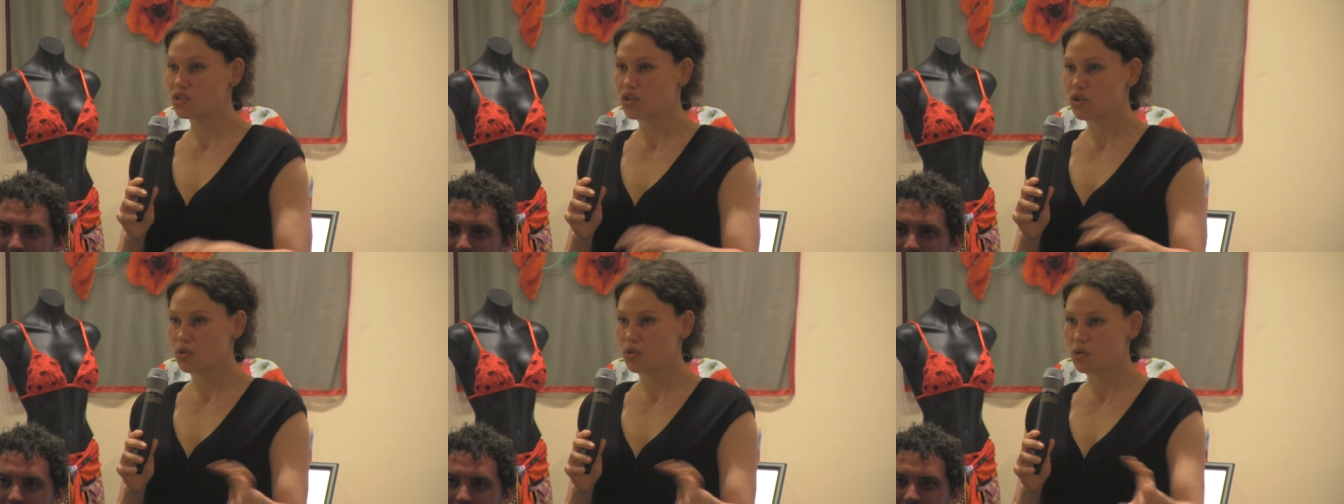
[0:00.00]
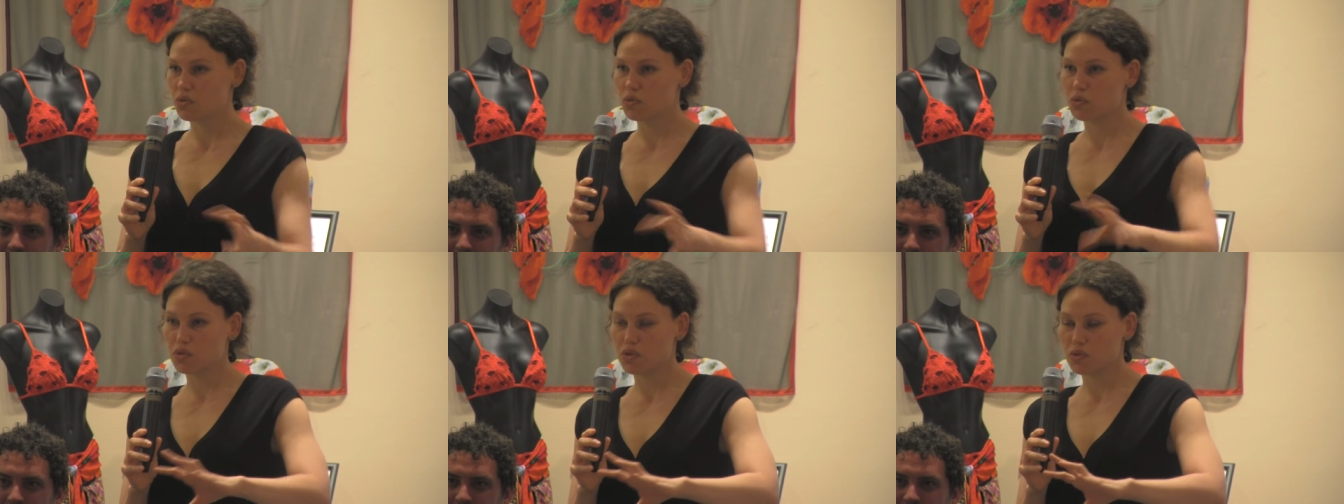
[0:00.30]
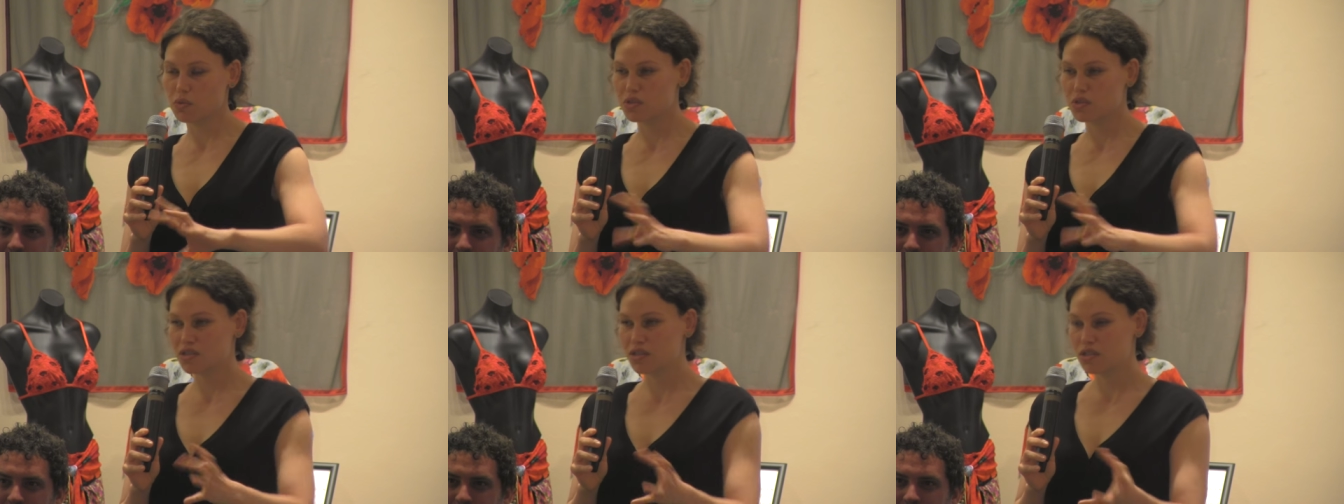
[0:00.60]
So
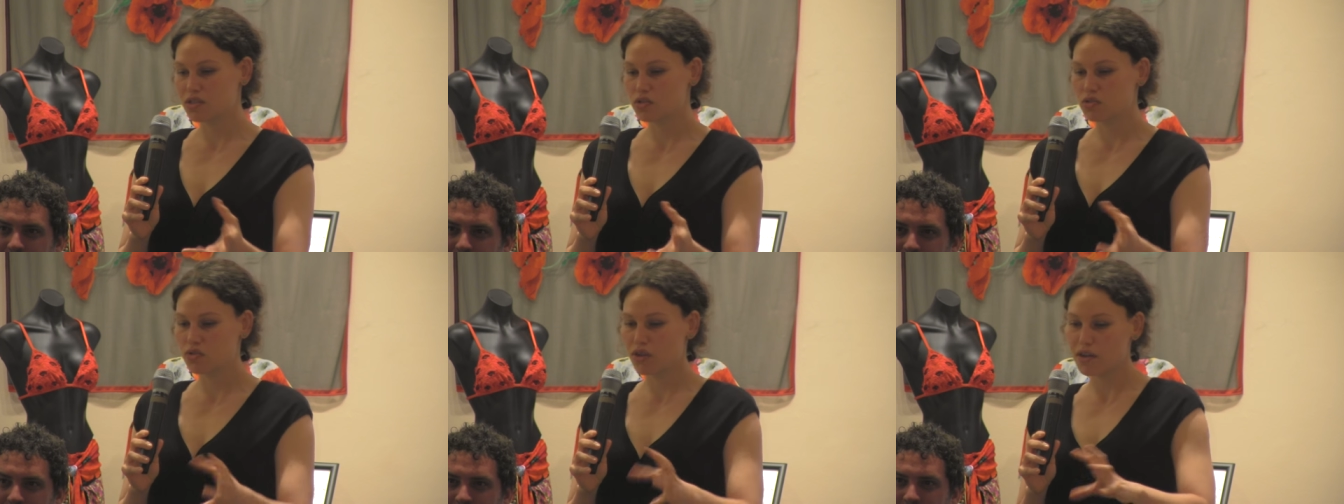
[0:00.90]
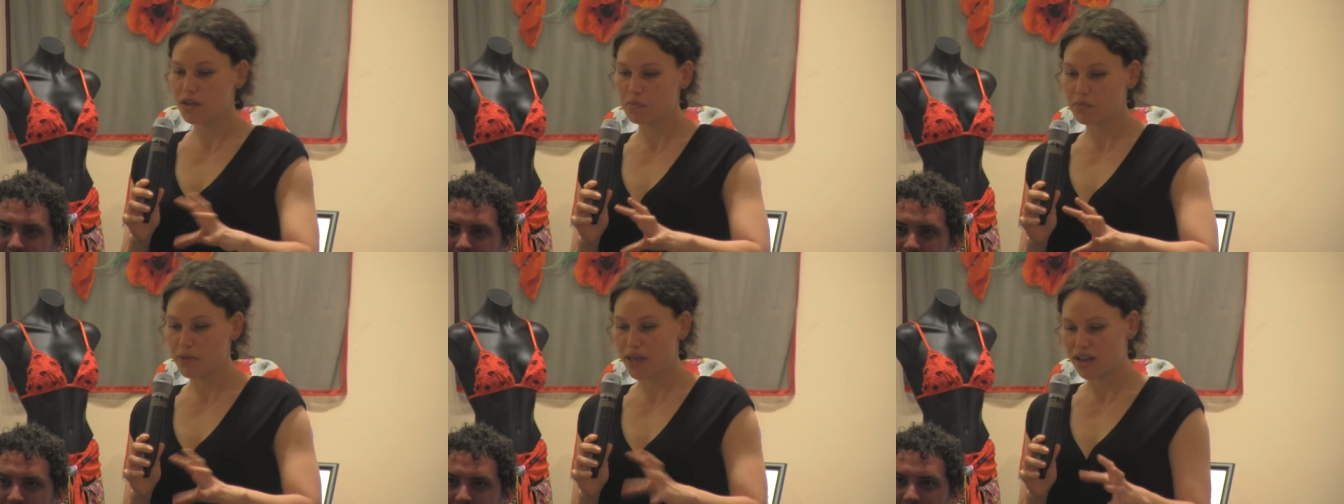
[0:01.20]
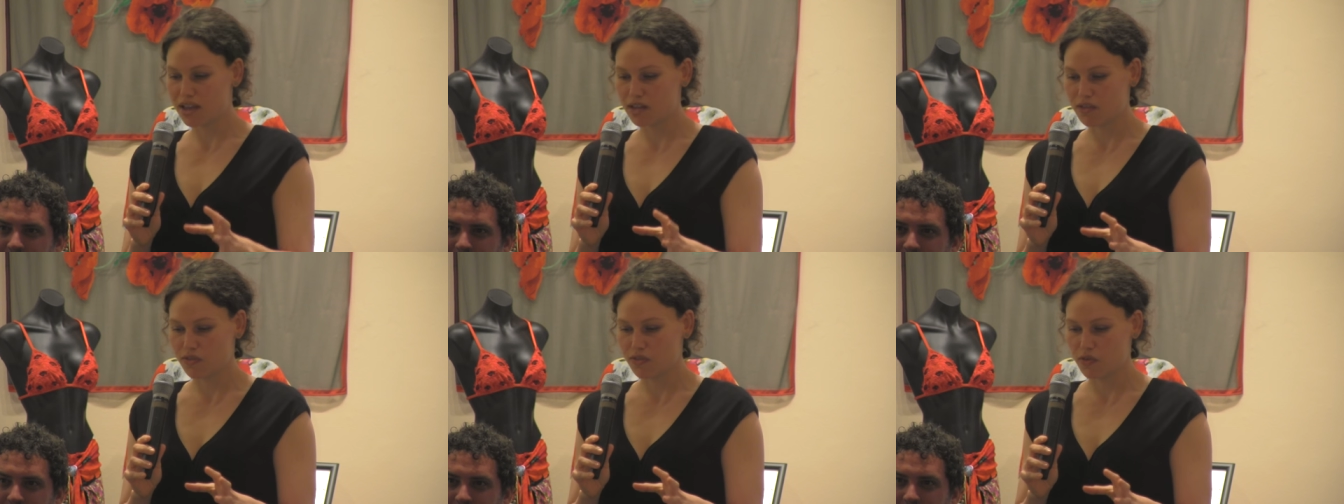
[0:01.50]
it was this great
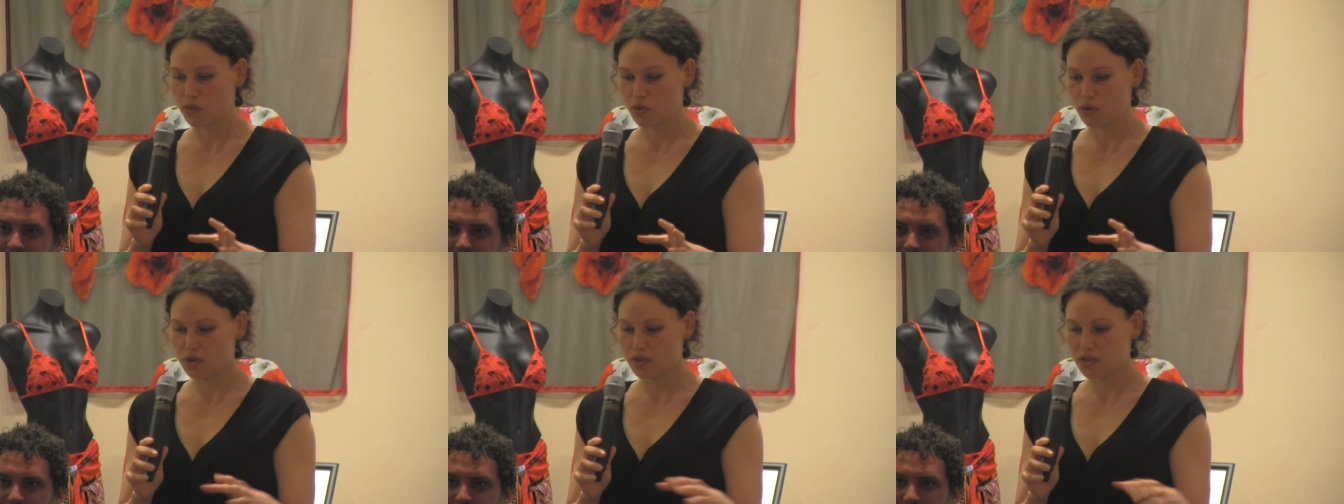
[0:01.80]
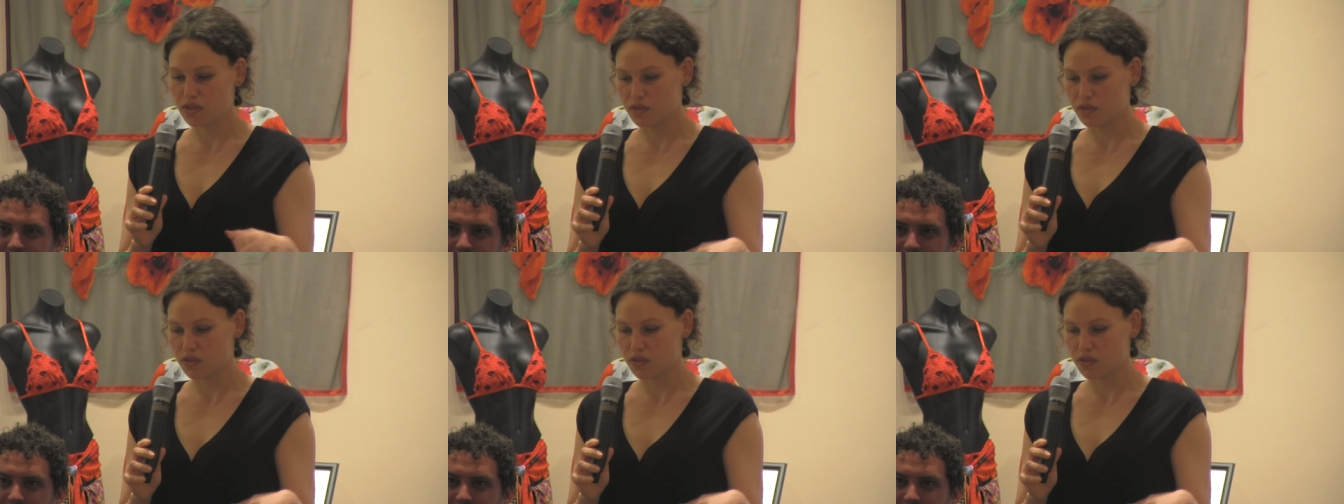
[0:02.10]
back and forth,